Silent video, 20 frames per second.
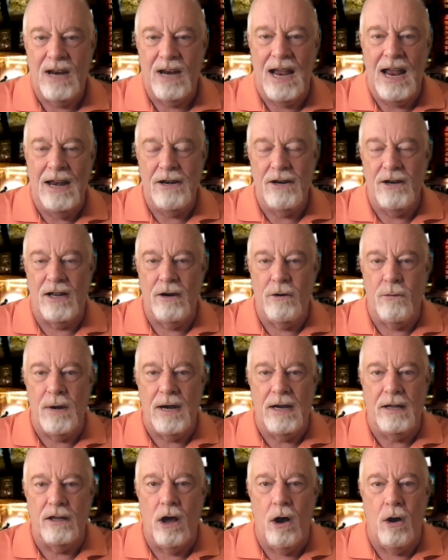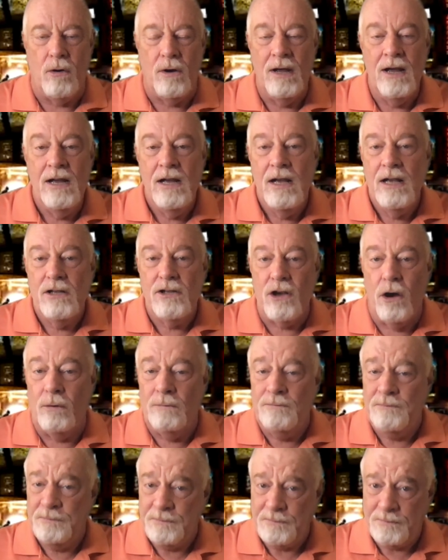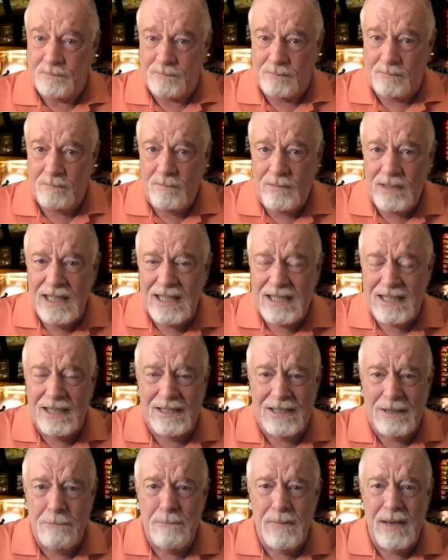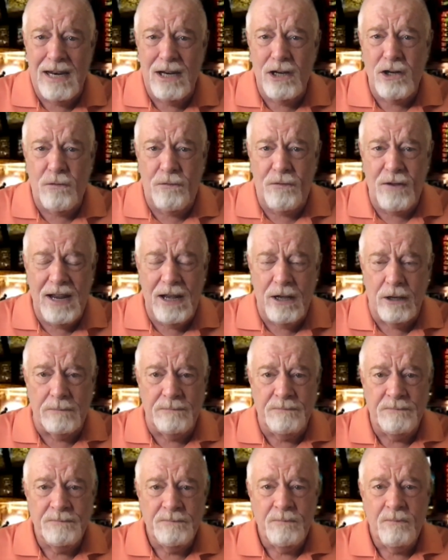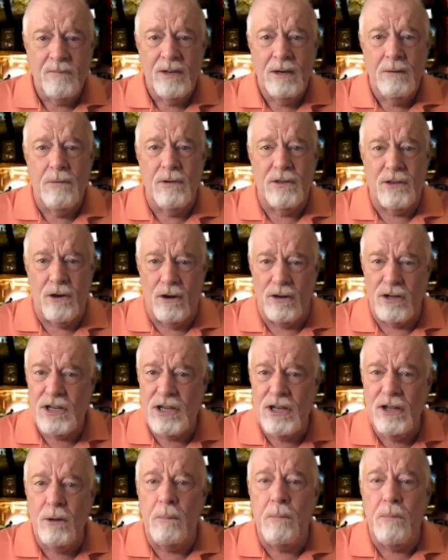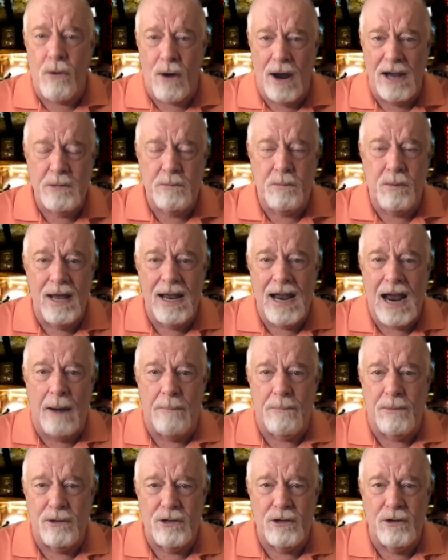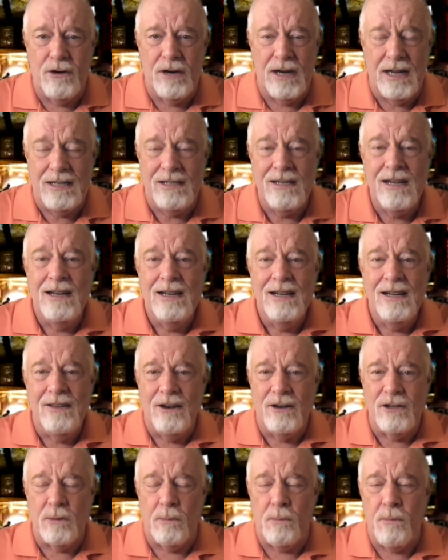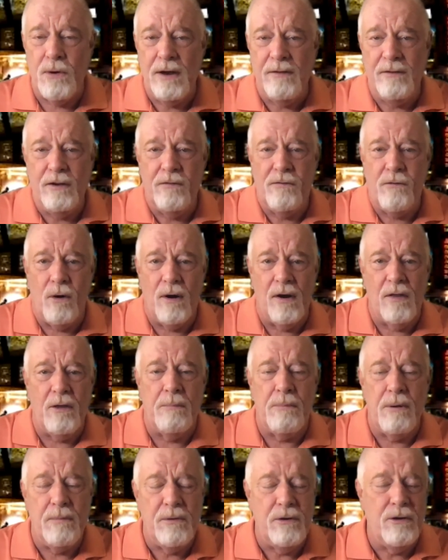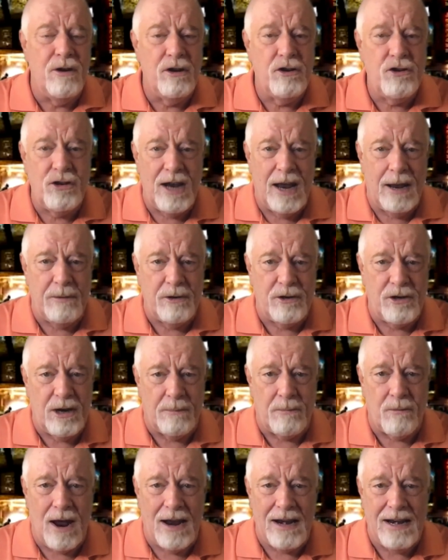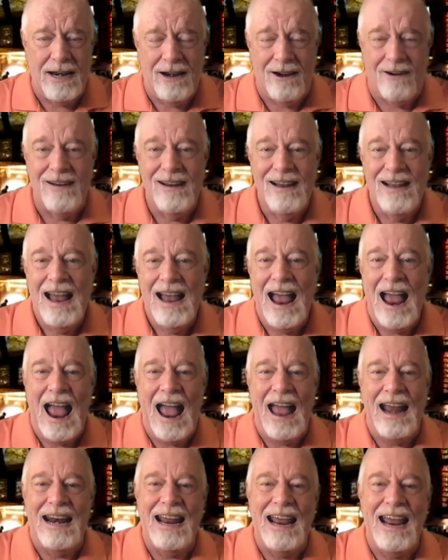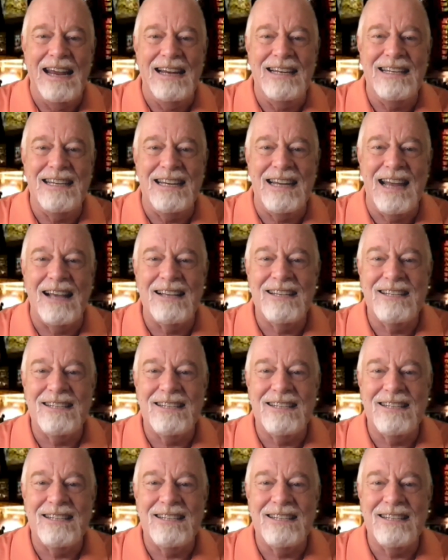and you can reload. So it's a diminished field, but there are still price play opportunities. There's a preview for you, the Bermuda Championship, right here at ATS.io.